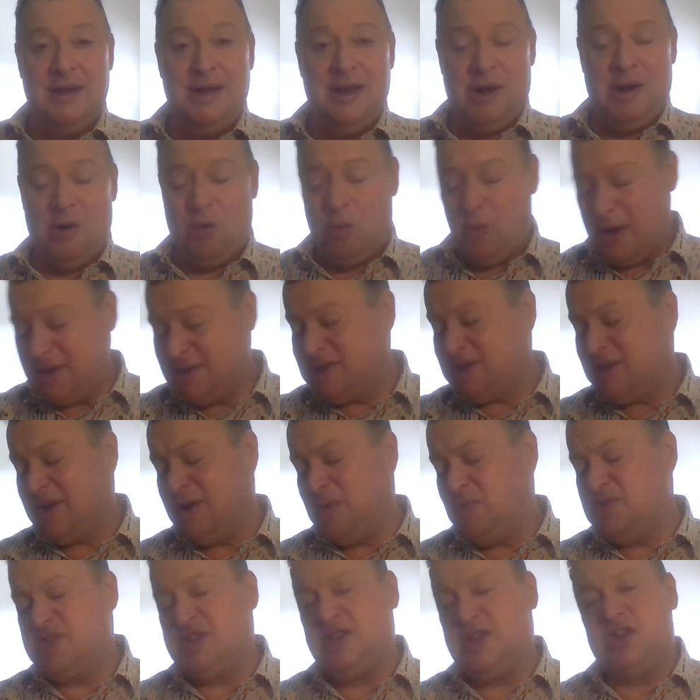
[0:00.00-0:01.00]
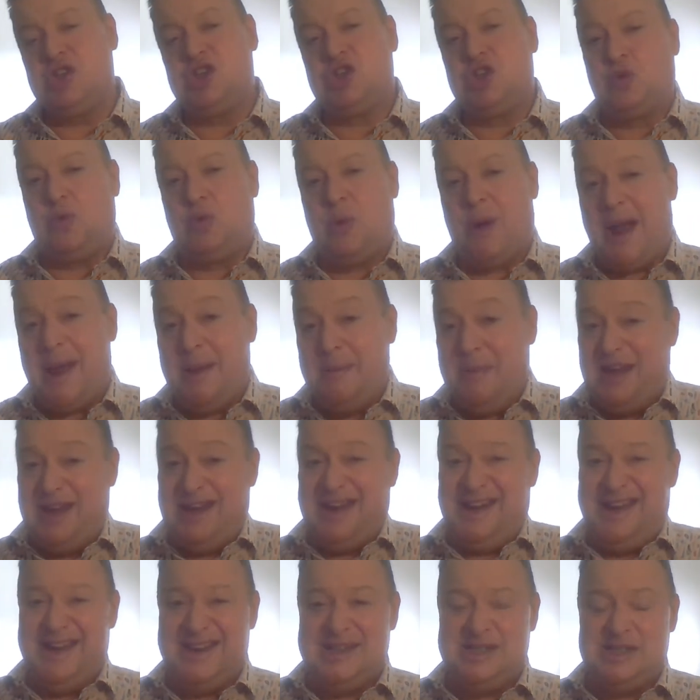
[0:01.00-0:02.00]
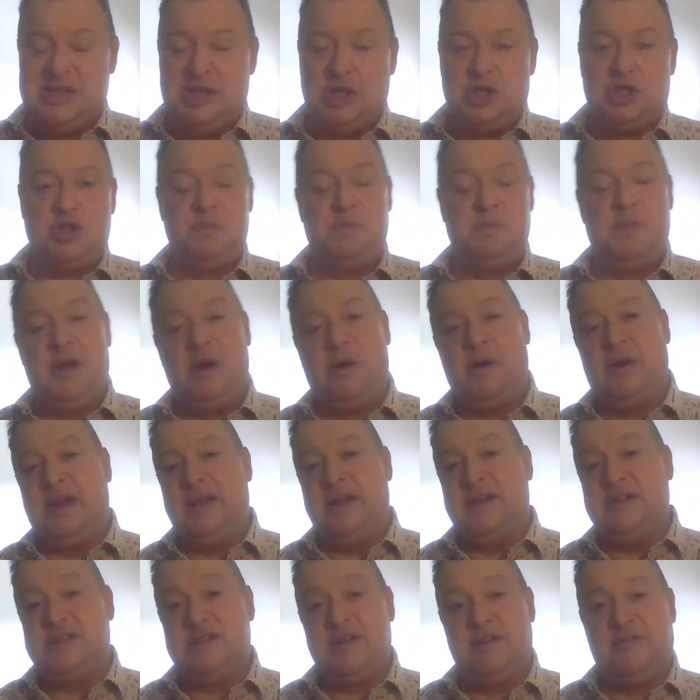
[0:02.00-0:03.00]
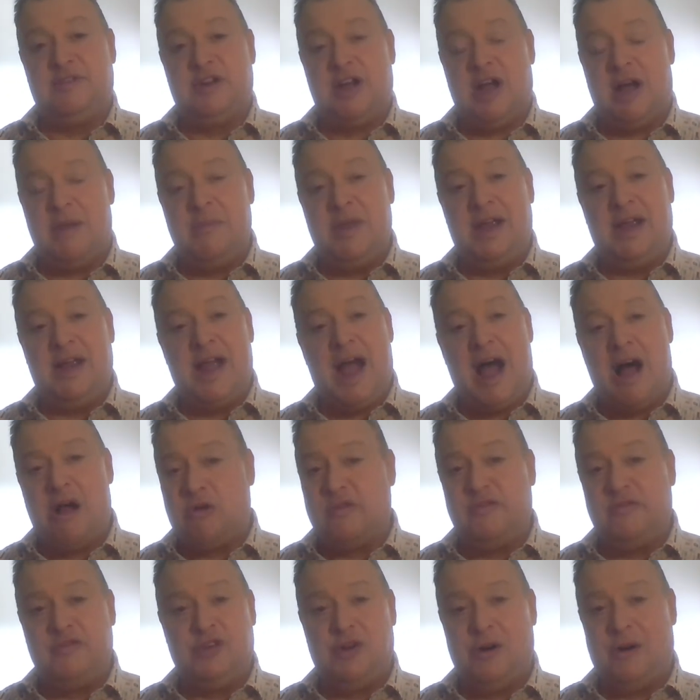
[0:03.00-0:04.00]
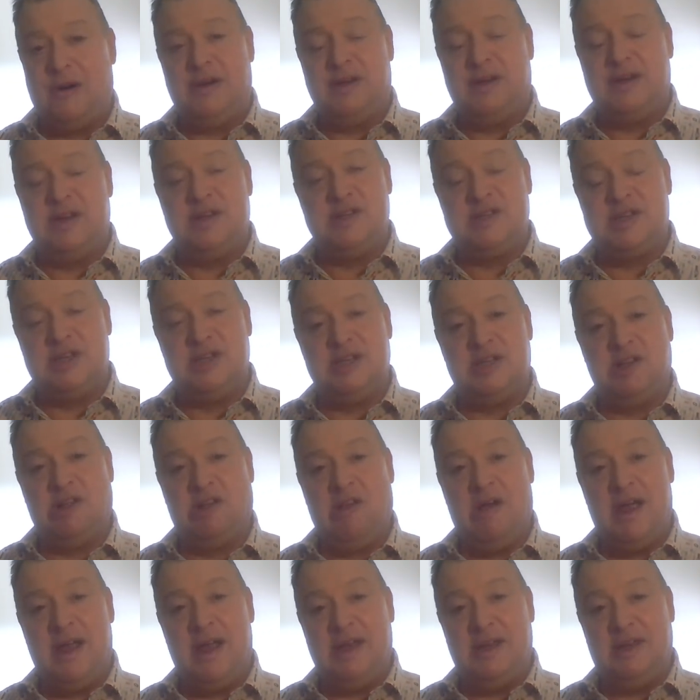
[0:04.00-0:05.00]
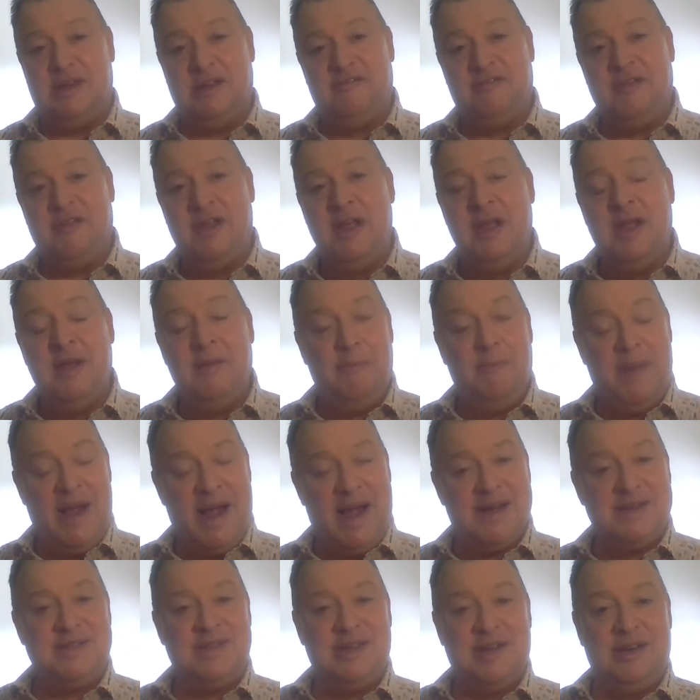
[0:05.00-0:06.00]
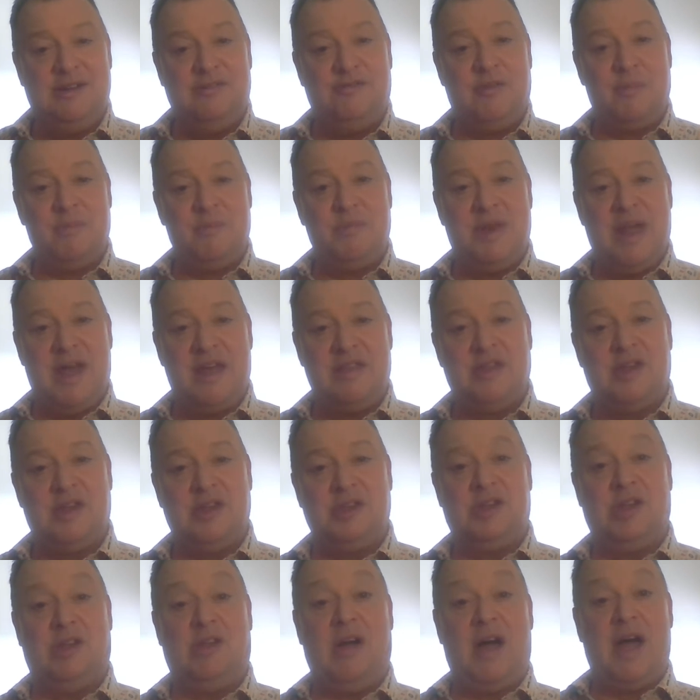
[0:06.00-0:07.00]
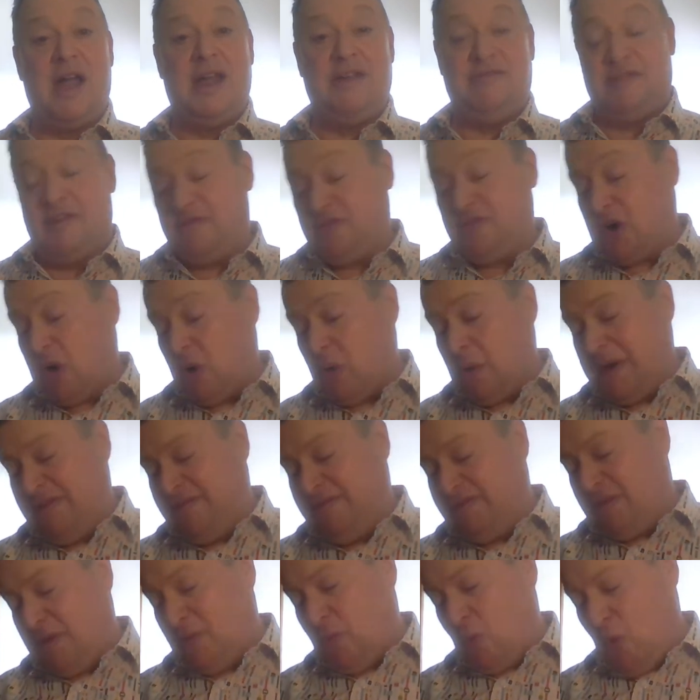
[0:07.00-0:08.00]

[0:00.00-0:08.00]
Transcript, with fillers: Now, Wesley was describing his experience of coming out of darkness into light, of passing from death unto life, of going from